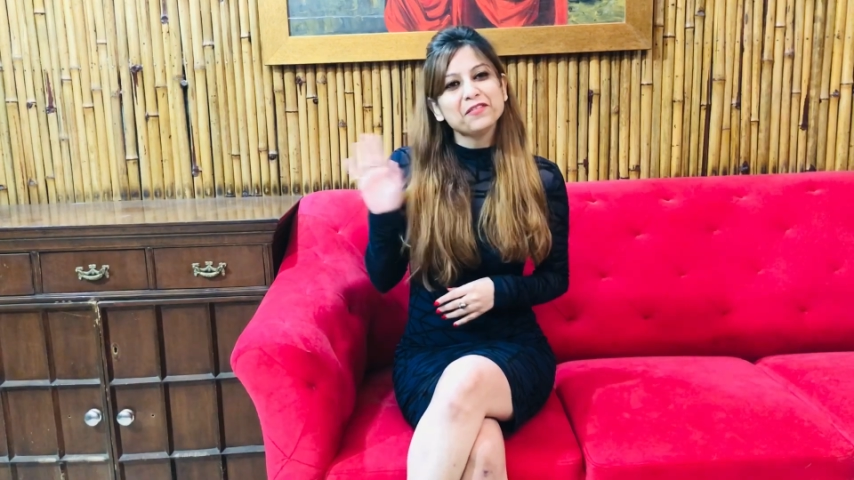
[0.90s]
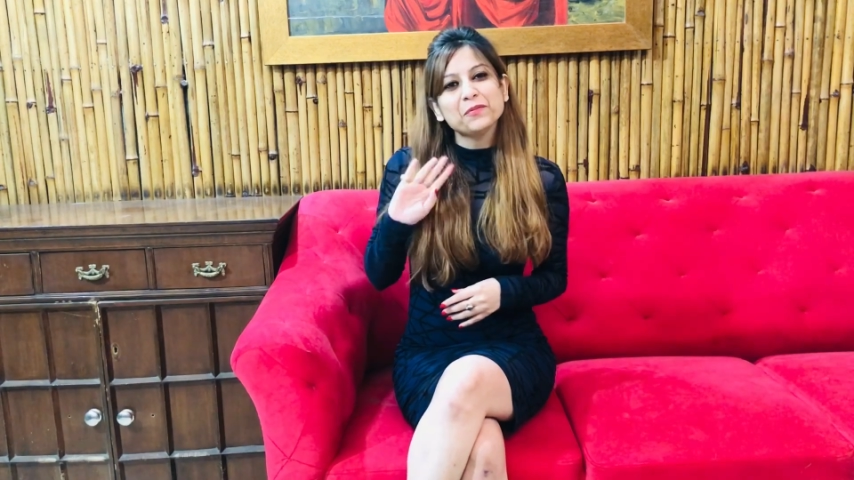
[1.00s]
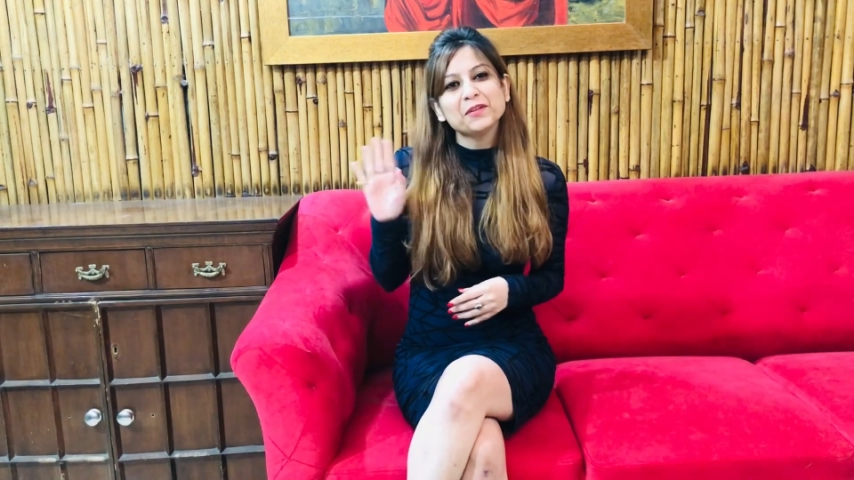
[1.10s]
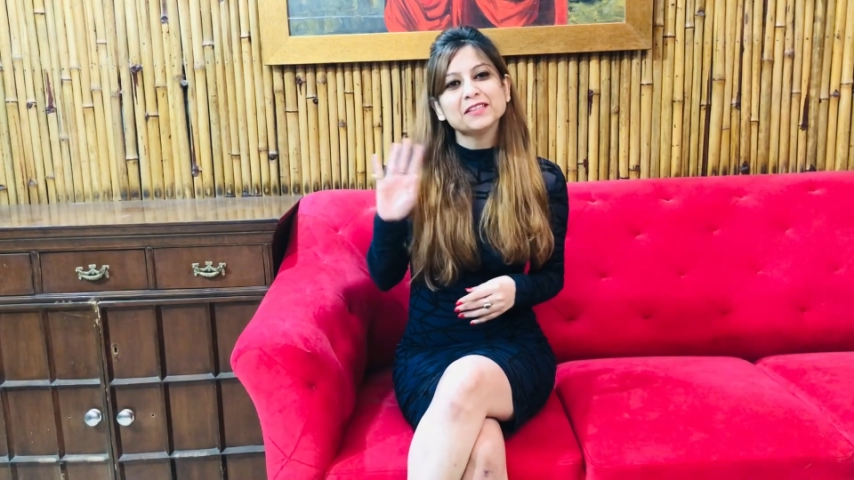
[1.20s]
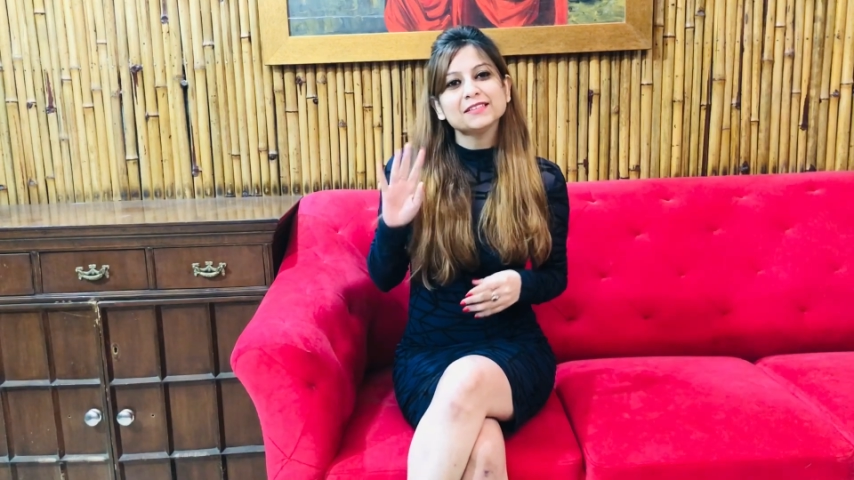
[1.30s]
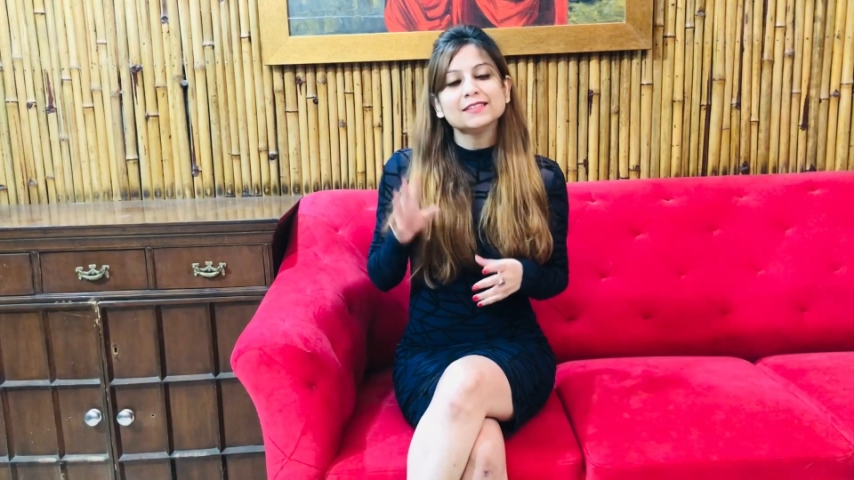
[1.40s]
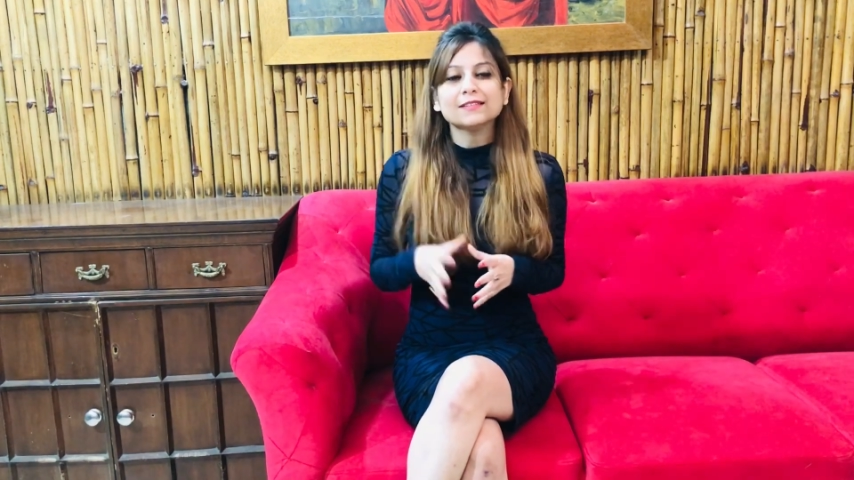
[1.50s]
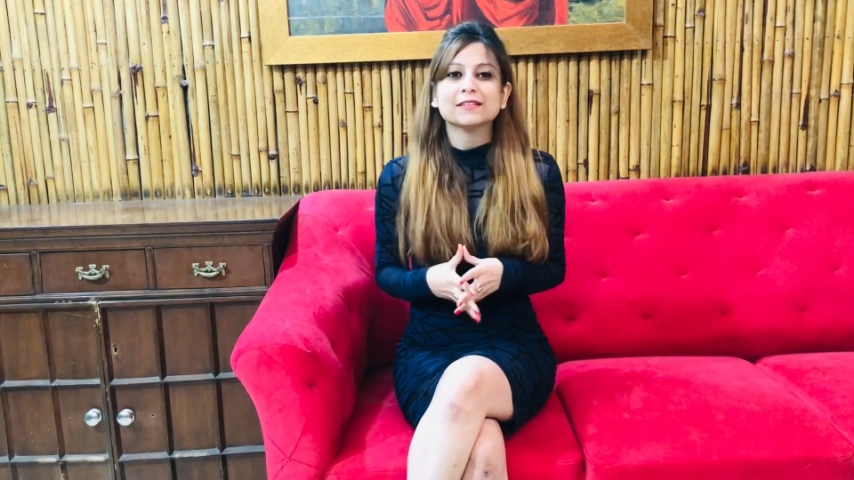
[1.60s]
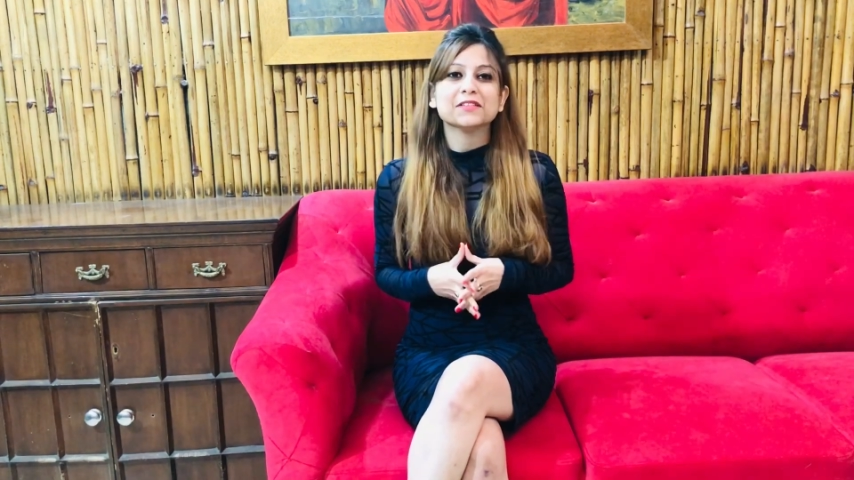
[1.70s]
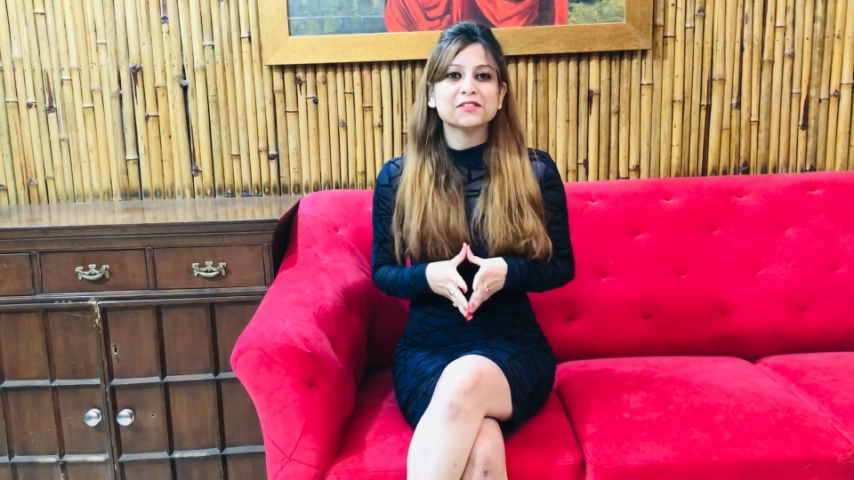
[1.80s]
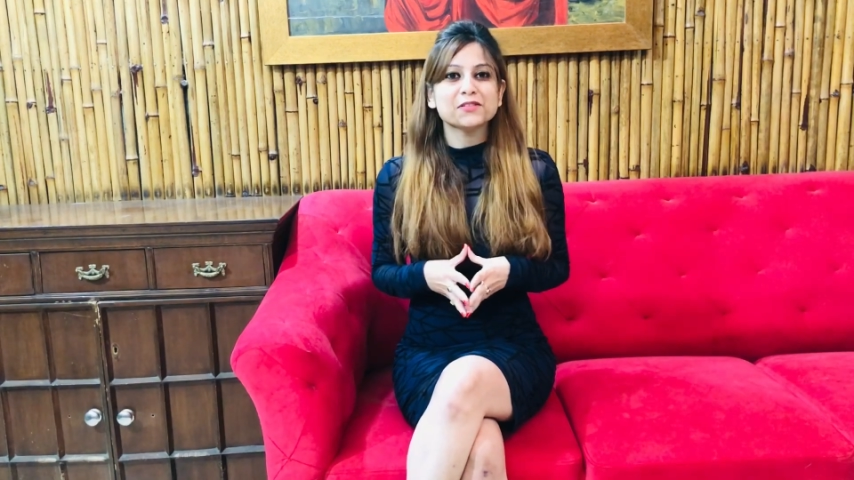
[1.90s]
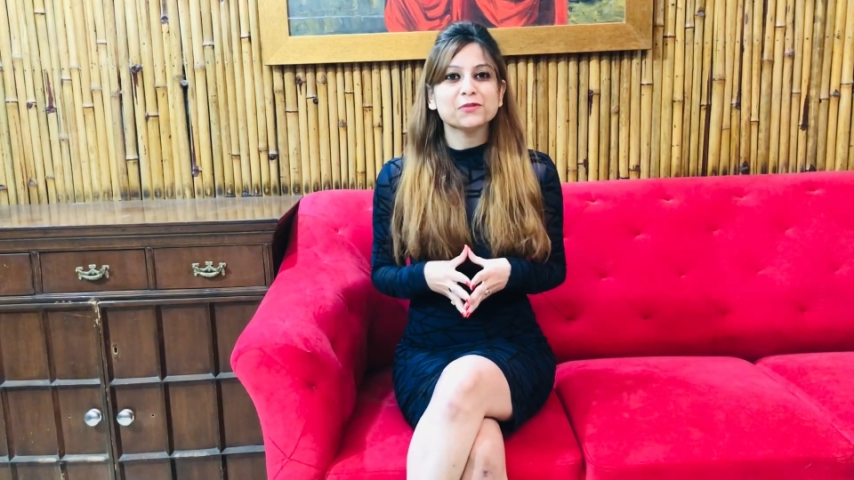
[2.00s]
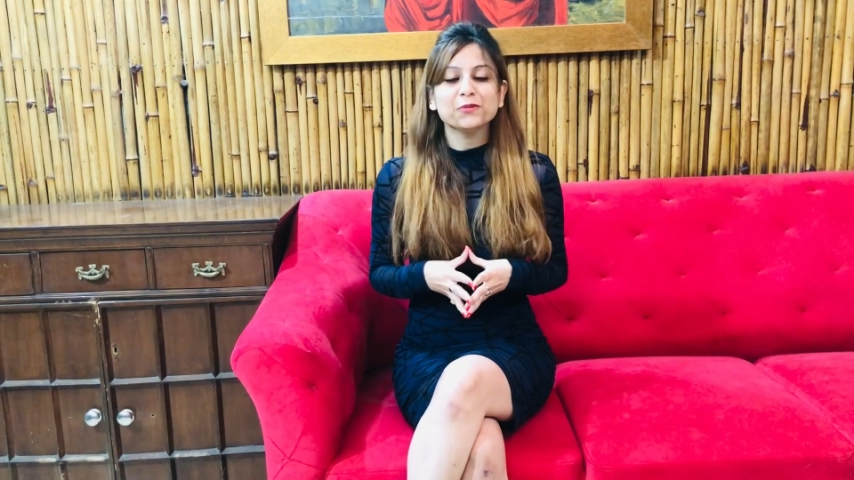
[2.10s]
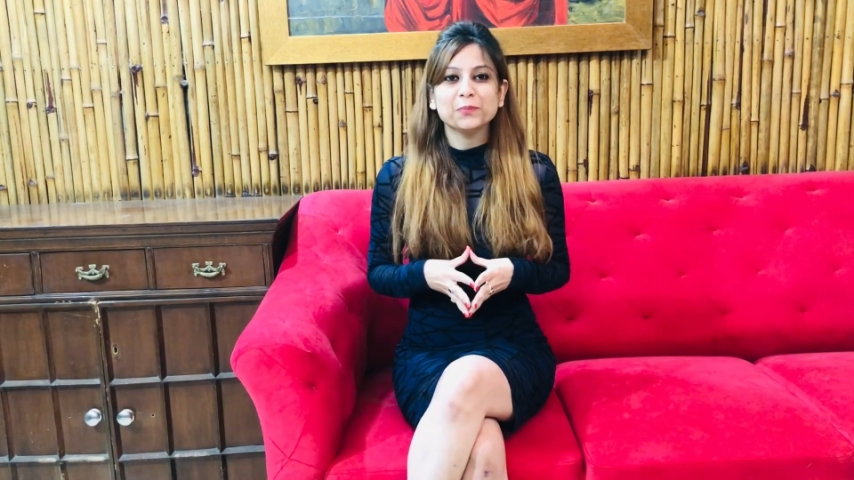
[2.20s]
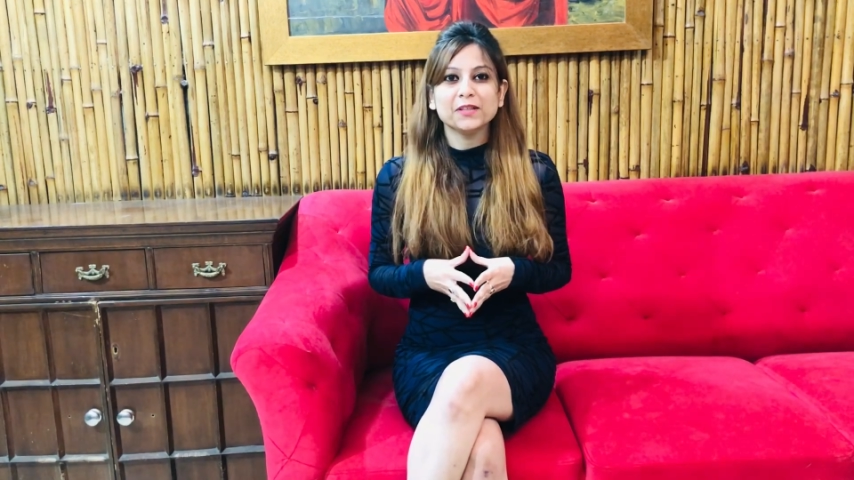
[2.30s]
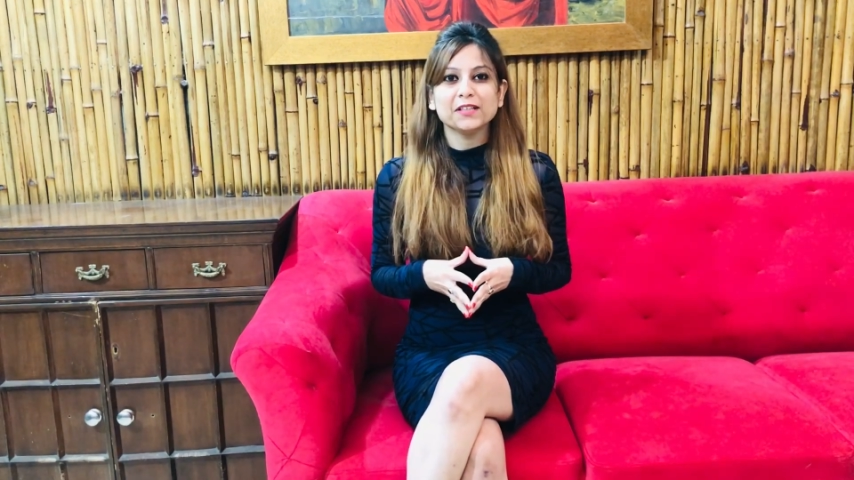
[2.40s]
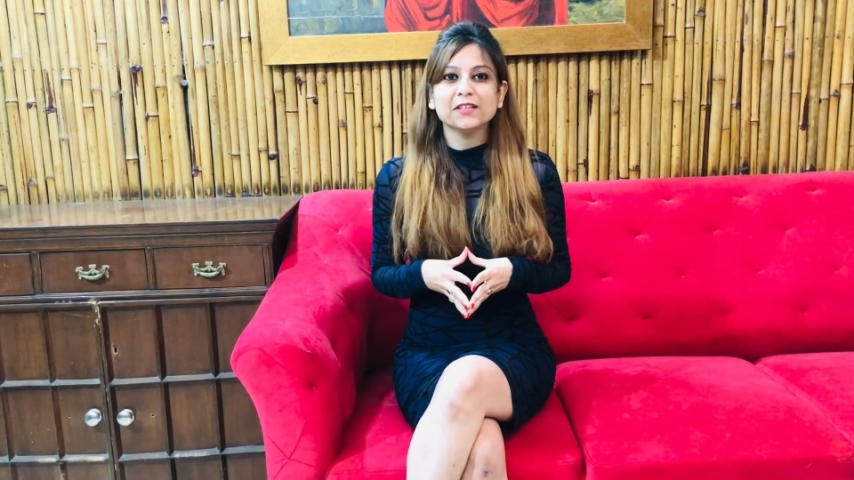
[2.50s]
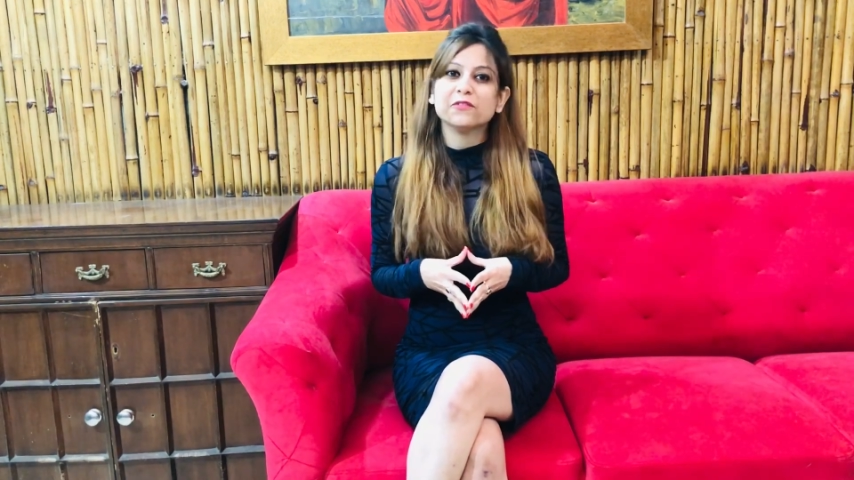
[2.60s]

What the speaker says: everyone, this is Surbhi.